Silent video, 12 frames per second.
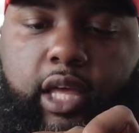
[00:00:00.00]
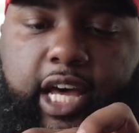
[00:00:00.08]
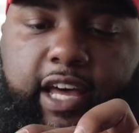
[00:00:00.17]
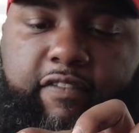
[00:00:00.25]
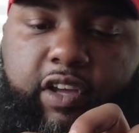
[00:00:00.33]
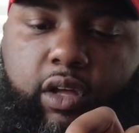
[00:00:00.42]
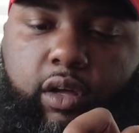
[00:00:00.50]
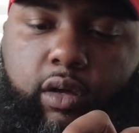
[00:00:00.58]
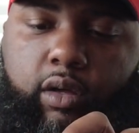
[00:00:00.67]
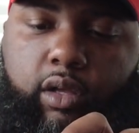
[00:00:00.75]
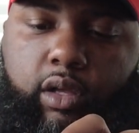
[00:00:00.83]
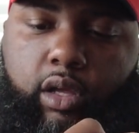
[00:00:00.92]

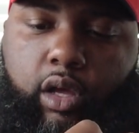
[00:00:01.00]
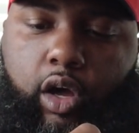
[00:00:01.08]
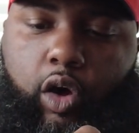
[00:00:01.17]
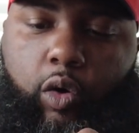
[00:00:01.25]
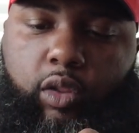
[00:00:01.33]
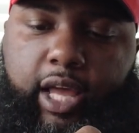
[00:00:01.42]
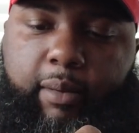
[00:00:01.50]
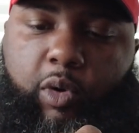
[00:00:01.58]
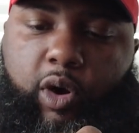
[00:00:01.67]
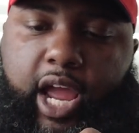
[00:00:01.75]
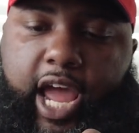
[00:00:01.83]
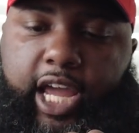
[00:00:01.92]
a whole lot
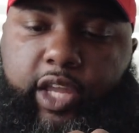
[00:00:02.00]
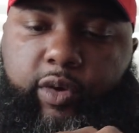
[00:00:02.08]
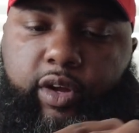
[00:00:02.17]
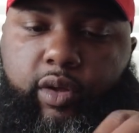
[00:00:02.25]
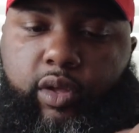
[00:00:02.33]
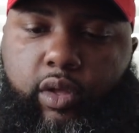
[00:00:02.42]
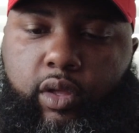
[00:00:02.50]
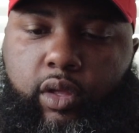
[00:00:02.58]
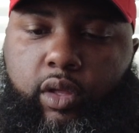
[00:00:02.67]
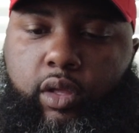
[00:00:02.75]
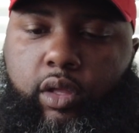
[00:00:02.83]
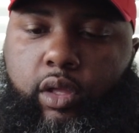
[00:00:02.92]
more accurate
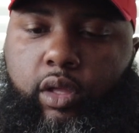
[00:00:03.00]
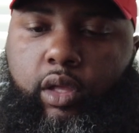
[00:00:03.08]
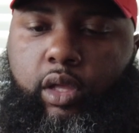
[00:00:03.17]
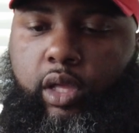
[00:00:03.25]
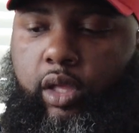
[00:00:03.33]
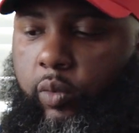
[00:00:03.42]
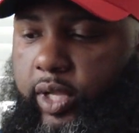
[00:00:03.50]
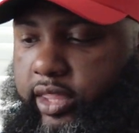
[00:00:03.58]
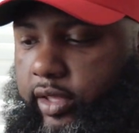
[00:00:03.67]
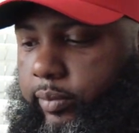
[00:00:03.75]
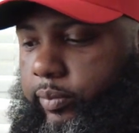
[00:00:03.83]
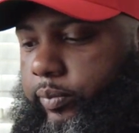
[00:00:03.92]
with
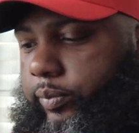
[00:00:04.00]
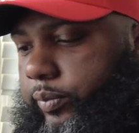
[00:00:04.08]
it.